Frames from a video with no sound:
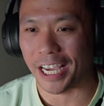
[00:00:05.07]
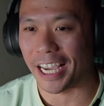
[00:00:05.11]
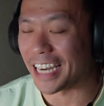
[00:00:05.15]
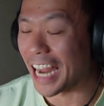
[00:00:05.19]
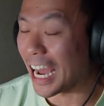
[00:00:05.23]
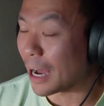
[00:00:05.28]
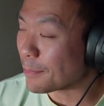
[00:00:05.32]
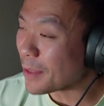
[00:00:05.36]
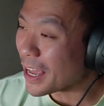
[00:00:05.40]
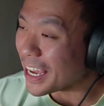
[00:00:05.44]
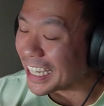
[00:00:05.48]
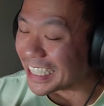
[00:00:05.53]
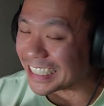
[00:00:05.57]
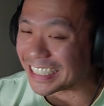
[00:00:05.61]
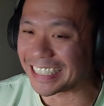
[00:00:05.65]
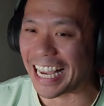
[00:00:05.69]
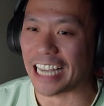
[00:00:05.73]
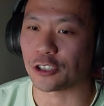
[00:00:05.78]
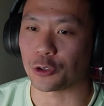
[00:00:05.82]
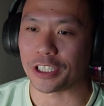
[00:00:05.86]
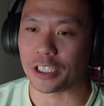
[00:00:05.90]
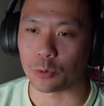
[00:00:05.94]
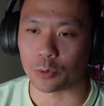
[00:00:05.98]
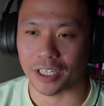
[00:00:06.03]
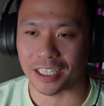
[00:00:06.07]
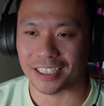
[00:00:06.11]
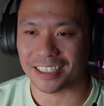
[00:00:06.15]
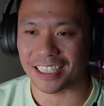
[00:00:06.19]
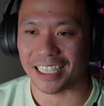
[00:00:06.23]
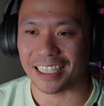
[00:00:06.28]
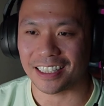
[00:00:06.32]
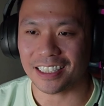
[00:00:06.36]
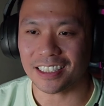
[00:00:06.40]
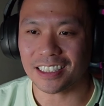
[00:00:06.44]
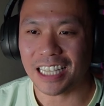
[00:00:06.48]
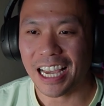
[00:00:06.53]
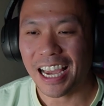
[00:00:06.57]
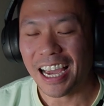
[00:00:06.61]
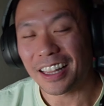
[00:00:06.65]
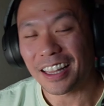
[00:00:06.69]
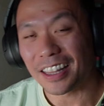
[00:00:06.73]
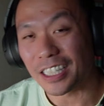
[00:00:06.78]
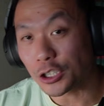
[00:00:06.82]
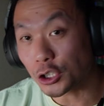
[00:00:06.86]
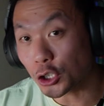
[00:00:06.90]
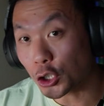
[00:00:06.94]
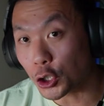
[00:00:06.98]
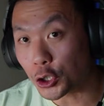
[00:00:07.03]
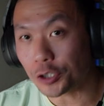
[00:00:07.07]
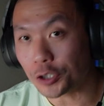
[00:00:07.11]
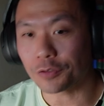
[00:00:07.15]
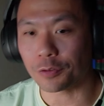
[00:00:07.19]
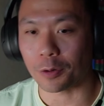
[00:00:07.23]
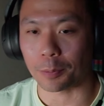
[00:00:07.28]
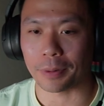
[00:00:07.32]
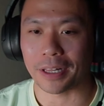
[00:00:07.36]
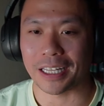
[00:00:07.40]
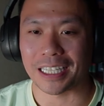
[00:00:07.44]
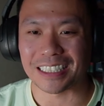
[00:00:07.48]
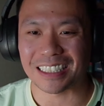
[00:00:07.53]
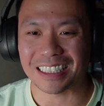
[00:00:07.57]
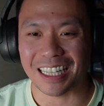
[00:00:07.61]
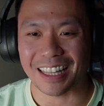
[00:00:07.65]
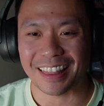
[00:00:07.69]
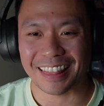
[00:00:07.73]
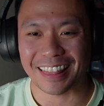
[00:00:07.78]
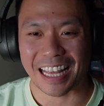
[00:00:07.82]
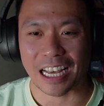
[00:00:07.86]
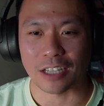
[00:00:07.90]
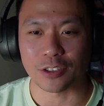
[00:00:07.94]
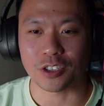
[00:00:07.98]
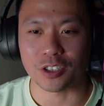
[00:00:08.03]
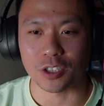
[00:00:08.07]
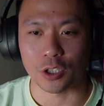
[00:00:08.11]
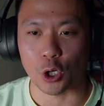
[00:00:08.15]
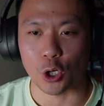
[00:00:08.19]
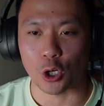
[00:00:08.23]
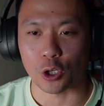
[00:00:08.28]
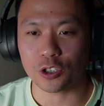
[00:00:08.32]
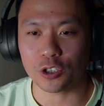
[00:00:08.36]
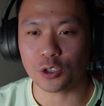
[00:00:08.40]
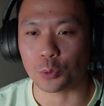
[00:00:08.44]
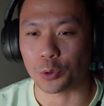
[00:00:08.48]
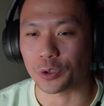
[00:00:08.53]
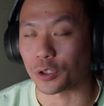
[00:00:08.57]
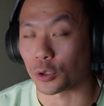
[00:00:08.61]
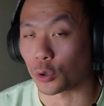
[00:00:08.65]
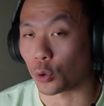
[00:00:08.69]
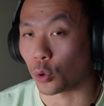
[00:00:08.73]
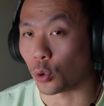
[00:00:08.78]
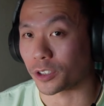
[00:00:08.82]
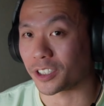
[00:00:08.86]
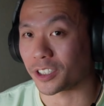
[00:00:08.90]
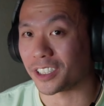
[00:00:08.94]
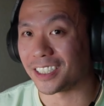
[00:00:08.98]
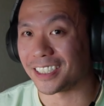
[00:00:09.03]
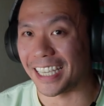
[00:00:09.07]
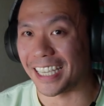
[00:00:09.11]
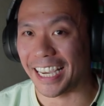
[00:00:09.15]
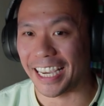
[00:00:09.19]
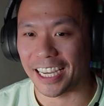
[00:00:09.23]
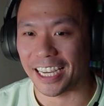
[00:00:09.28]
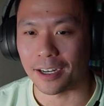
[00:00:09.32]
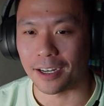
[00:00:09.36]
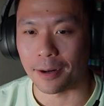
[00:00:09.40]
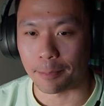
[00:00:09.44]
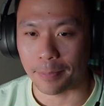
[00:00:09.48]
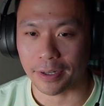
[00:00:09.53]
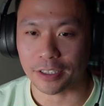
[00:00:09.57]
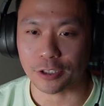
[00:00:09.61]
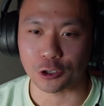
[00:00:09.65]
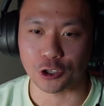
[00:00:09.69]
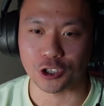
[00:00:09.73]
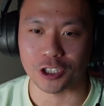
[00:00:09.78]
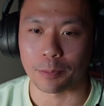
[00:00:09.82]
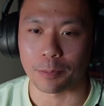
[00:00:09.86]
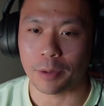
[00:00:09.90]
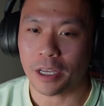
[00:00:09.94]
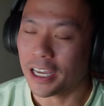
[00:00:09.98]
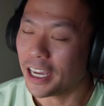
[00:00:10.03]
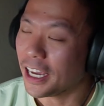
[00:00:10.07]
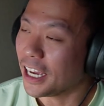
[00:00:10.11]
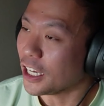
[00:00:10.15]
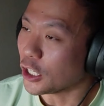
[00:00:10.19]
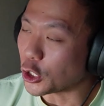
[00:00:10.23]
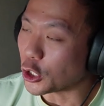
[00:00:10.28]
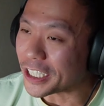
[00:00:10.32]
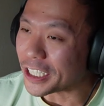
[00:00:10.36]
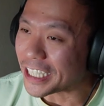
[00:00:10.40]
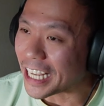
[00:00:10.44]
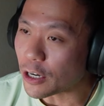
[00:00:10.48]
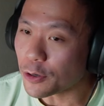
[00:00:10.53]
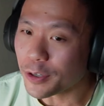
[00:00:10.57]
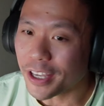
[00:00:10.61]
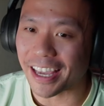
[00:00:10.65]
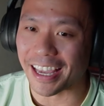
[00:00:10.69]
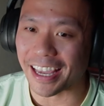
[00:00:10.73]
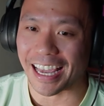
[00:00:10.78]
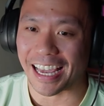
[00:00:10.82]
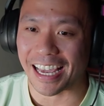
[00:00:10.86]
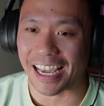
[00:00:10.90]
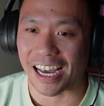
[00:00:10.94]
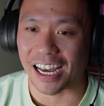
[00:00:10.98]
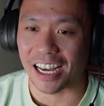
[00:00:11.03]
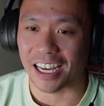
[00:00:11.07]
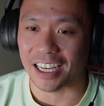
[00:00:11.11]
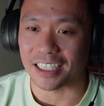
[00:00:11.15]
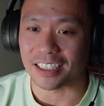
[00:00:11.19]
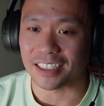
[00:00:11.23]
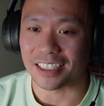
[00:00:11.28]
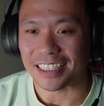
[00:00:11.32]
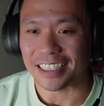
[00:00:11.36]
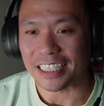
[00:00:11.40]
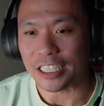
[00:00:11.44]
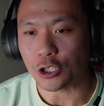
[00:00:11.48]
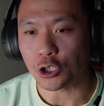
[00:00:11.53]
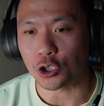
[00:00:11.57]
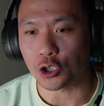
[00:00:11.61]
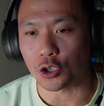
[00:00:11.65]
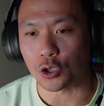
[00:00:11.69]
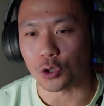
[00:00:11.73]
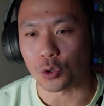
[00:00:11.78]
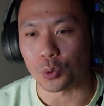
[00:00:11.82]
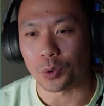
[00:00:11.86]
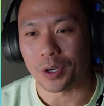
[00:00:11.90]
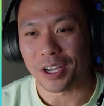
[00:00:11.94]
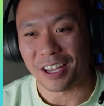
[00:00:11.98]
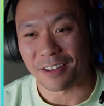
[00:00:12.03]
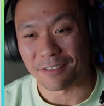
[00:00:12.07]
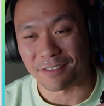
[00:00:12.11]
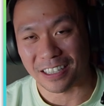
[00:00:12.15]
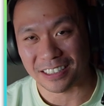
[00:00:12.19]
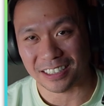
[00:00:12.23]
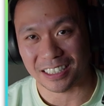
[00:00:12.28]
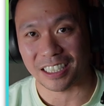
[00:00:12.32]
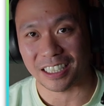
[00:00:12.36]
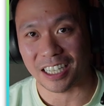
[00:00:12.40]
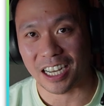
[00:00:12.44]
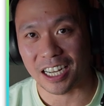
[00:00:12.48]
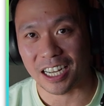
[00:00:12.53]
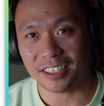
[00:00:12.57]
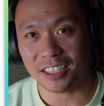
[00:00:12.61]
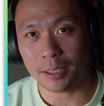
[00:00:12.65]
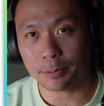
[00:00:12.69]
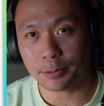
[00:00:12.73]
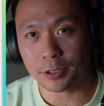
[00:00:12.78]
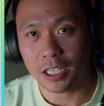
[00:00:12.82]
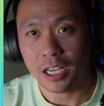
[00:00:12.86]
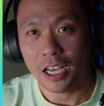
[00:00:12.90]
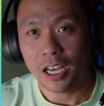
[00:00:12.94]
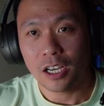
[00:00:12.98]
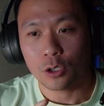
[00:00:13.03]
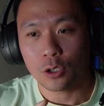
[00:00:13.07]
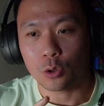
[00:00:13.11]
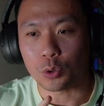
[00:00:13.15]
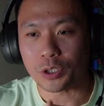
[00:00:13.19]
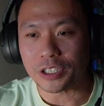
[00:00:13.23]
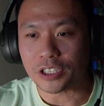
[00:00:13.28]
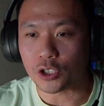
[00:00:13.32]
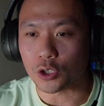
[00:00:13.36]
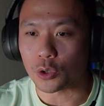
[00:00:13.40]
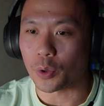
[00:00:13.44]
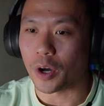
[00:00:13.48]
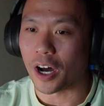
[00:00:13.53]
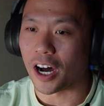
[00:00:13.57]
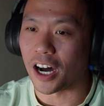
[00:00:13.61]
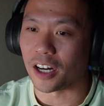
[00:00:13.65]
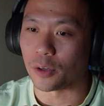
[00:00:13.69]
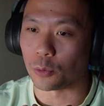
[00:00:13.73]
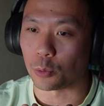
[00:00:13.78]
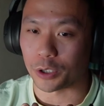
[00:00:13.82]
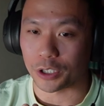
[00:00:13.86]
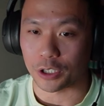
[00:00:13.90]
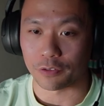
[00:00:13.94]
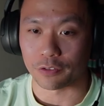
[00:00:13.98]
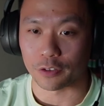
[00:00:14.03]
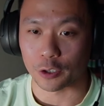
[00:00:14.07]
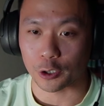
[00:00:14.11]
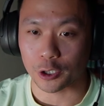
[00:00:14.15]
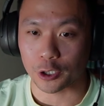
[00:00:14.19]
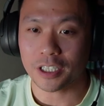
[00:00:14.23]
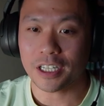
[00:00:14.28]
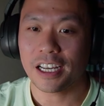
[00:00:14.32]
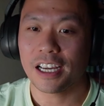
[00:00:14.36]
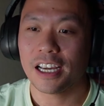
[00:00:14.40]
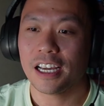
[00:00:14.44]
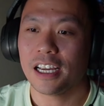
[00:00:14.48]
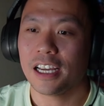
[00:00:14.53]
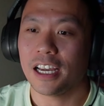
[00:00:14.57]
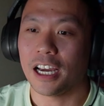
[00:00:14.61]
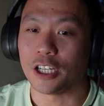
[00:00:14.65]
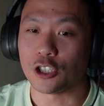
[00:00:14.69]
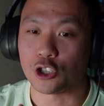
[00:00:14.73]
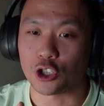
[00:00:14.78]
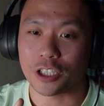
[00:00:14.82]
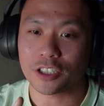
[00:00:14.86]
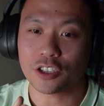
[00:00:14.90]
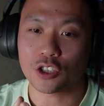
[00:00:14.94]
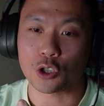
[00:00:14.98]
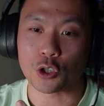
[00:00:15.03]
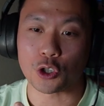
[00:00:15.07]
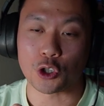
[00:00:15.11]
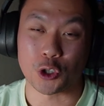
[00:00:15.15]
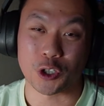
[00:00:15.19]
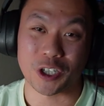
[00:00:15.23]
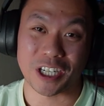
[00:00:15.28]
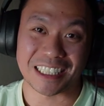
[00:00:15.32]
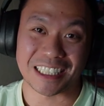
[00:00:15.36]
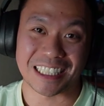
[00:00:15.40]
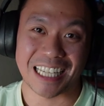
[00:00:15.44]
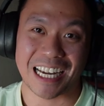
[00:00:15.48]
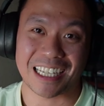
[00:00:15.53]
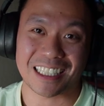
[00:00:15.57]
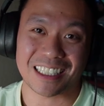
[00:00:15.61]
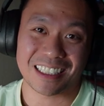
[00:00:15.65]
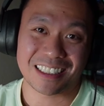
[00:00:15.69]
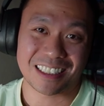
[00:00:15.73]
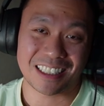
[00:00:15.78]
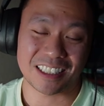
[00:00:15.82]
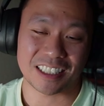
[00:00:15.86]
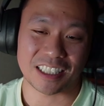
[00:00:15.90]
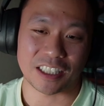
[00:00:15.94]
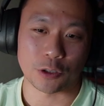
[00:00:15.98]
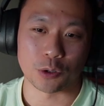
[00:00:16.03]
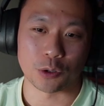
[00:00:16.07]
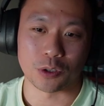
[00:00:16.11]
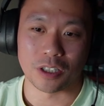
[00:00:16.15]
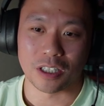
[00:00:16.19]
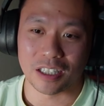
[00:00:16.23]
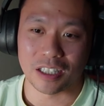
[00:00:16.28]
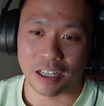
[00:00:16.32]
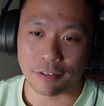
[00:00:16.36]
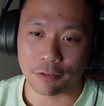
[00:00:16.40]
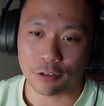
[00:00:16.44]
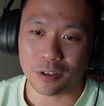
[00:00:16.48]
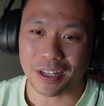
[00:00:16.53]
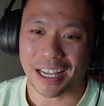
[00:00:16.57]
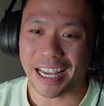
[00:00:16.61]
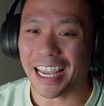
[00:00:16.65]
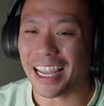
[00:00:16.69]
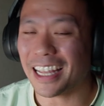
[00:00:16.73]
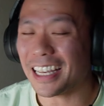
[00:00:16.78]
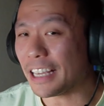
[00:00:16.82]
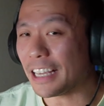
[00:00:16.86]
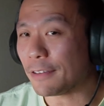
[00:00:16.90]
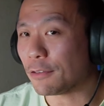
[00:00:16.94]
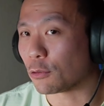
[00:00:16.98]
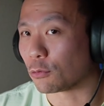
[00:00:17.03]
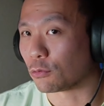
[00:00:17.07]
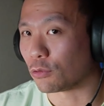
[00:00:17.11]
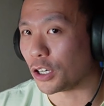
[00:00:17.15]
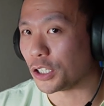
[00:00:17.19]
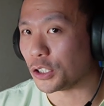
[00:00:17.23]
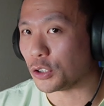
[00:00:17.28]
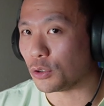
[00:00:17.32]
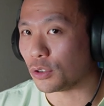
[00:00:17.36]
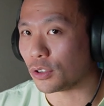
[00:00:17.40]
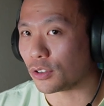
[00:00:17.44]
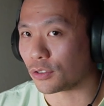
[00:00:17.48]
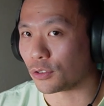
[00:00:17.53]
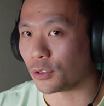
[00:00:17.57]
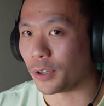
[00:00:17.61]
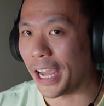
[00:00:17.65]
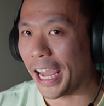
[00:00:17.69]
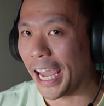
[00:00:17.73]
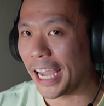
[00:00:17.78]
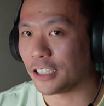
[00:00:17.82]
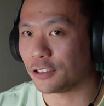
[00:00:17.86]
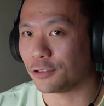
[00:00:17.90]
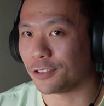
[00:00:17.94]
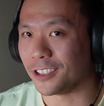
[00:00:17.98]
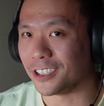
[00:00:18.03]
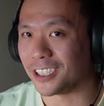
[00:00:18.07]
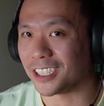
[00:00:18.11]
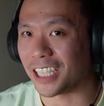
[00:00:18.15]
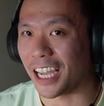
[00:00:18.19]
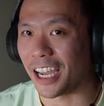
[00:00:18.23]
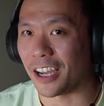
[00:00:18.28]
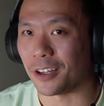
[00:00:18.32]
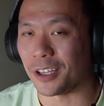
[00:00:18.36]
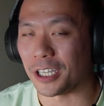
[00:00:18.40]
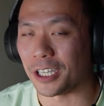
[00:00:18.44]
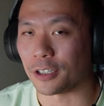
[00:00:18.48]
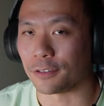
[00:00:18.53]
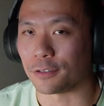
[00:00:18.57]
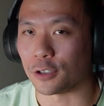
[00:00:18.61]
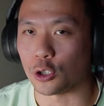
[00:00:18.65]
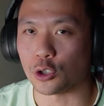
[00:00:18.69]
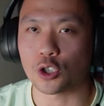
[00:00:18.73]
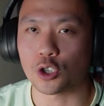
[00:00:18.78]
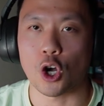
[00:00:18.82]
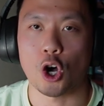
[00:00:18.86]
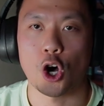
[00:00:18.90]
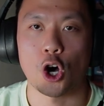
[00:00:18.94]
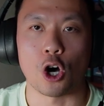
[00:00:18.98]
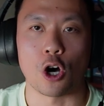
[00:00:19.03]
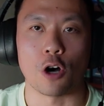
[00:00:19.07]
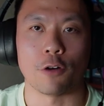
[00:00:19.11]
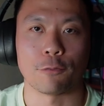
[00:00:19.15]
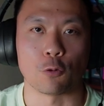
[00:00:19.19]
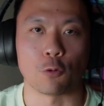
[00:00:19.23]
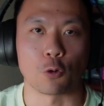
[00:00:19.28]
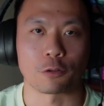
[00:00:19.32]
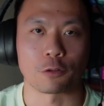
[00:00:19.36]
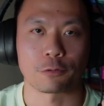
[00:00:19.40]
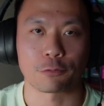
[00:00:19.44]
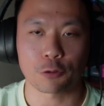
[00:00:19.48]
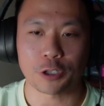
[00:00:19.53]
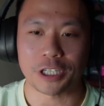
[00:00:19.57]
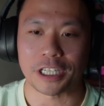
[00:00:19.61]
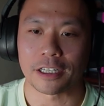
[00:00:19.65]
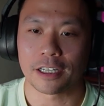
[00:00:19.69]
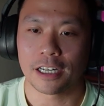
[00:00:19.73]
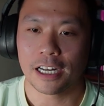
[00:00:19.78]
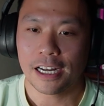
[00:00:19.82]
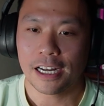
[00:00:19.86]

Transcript: I'm not exaggerating when I say this. This could replace thousands of dollars worth of courses and mentorship. You can now get AI to teach you investing concepts, quiz you on what you've learned, adjust to your exact skill level, and even run you through hedge fund style interviews all for free.